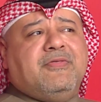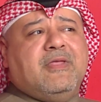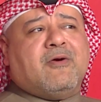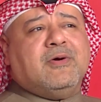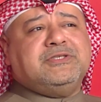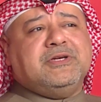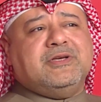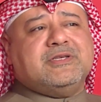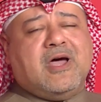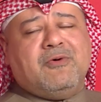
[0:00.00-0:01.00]
The question
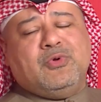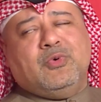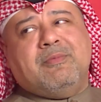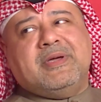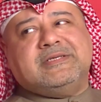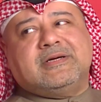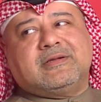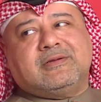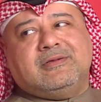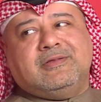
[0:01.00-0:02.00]
is, how do we measure
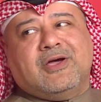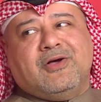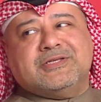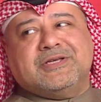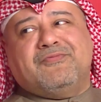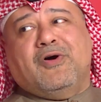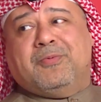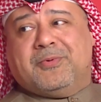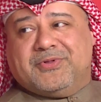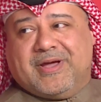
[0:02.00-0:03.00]
the concept of
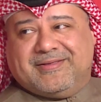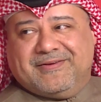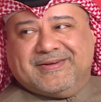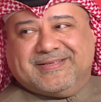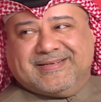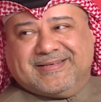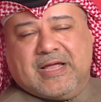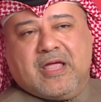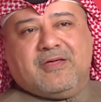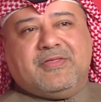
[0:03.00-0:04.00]
productivity?
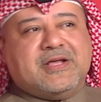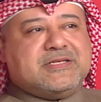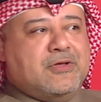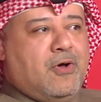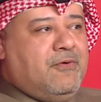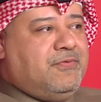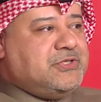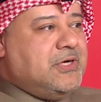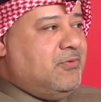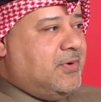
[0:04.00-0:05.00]
There is an
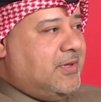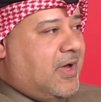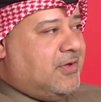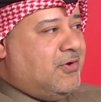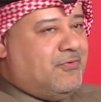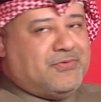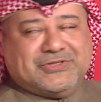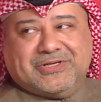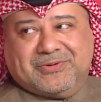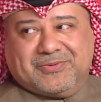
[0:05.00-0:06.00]
official one,
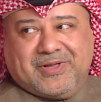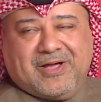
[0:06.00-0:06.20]
unofficial one.